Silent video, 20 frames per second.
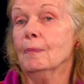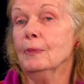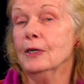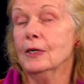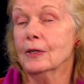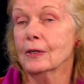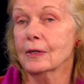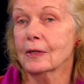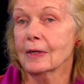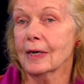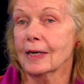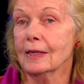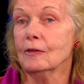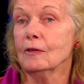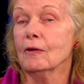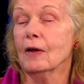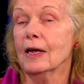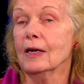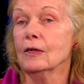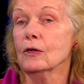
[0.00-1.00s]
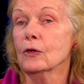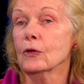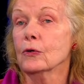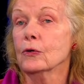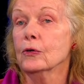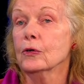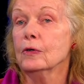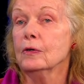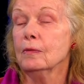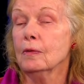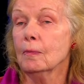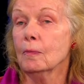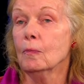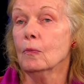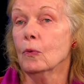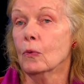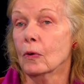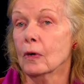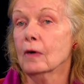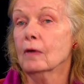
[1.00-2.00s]
here and, and learn
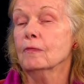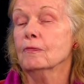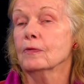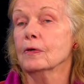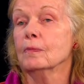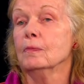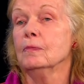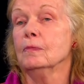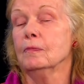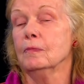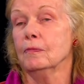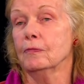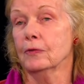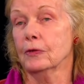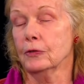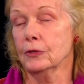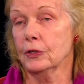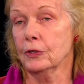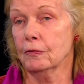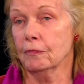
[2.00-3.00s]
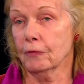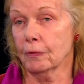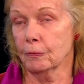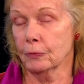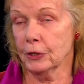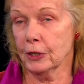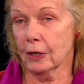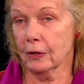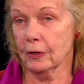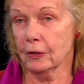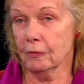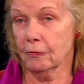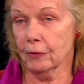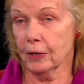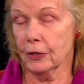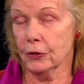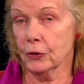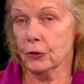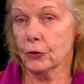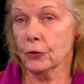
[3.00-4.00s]
more from, from, from Sharon
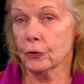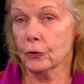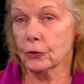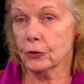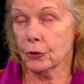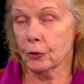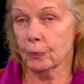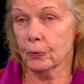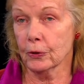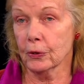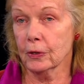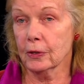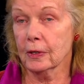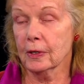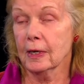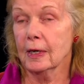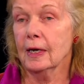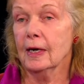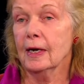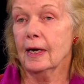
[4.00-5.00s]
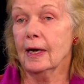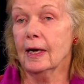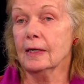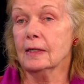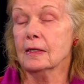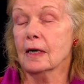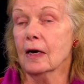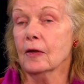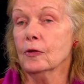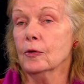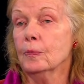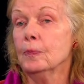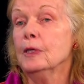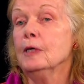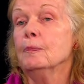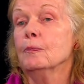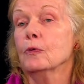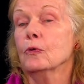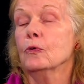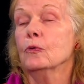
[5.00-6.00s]
Fraser-Toburg and other
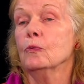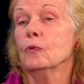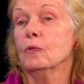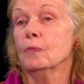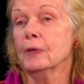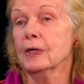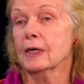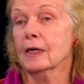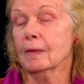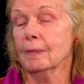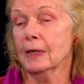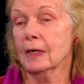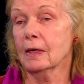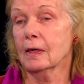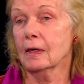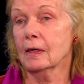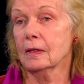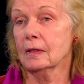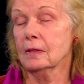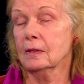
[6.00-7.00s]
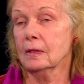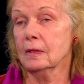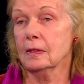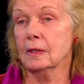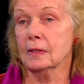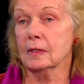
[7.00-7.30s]
people who will be coming on this